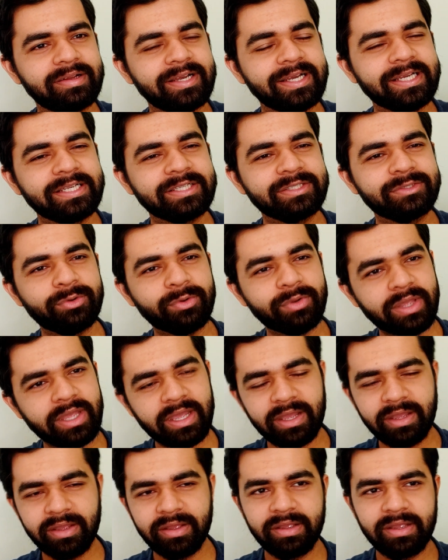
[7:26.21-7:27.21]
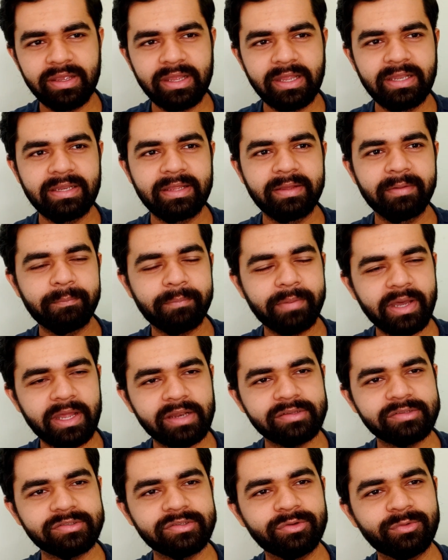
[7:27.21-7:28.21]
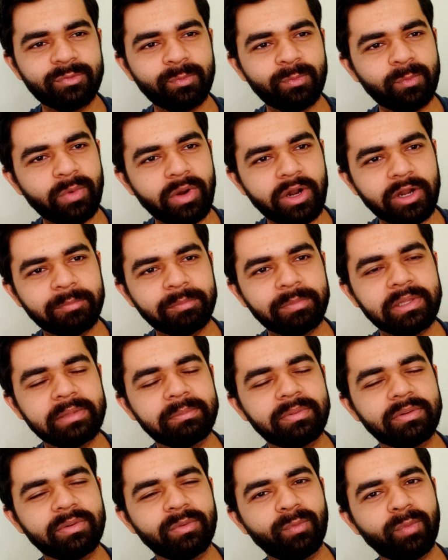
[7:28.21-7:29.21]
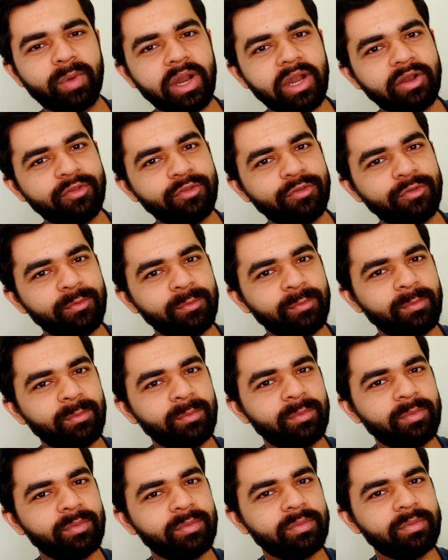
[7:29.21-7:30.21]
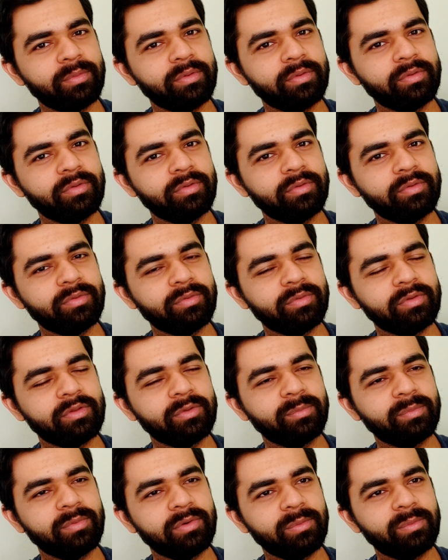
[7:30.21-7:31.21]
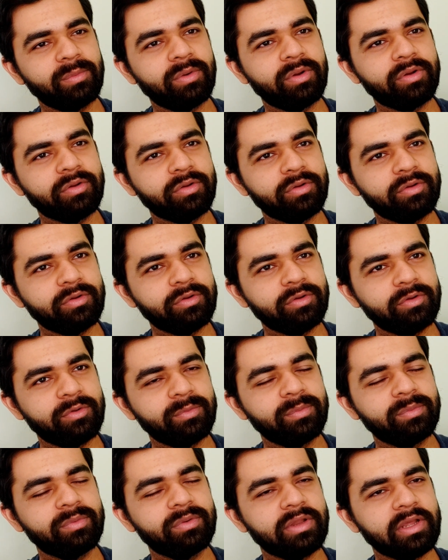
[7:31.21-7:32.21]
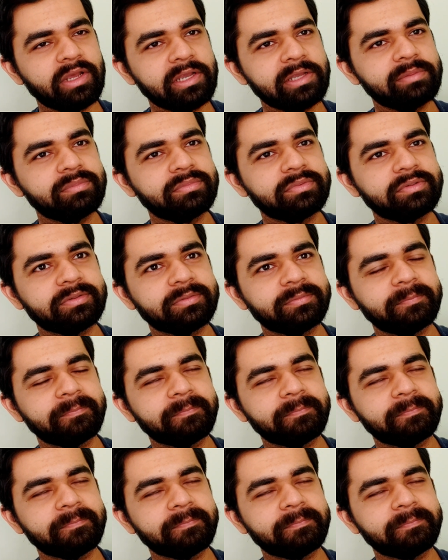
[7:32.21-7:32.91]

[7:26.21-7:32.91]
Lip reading: is okay in comparison to what people went through during the World War II times.